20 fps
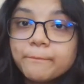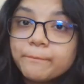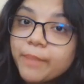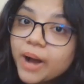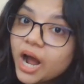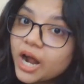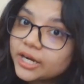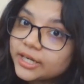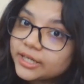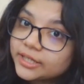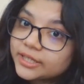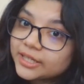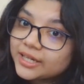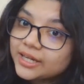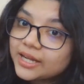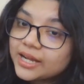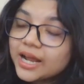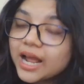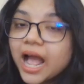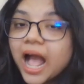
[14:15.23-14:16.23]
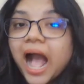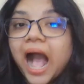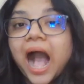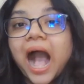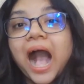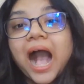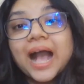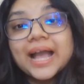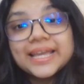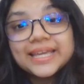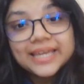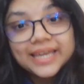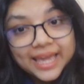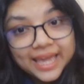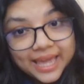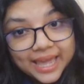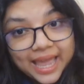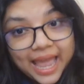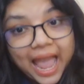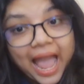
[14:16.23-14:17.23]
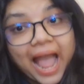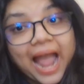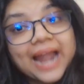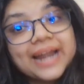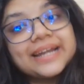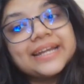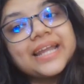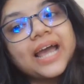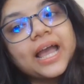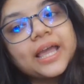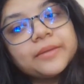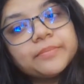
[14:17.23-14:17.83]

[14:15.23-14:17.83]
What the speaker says: but IA and